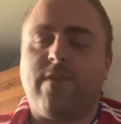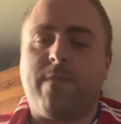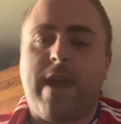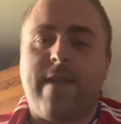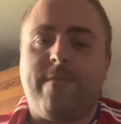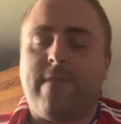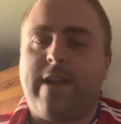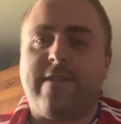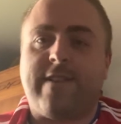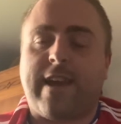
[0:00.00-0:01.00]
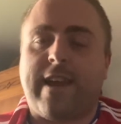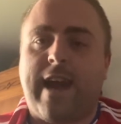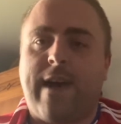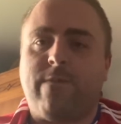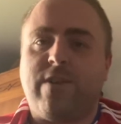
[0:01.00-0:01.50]
I mean, in the second
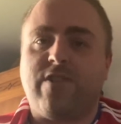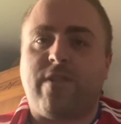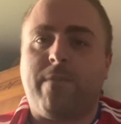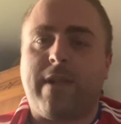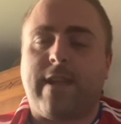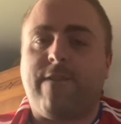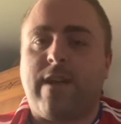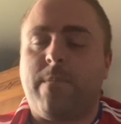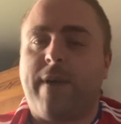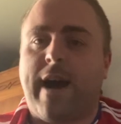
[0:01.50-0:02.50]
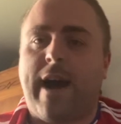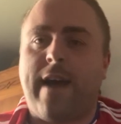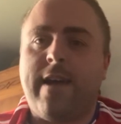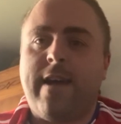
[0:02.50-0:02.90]
half, we just completely fell apart.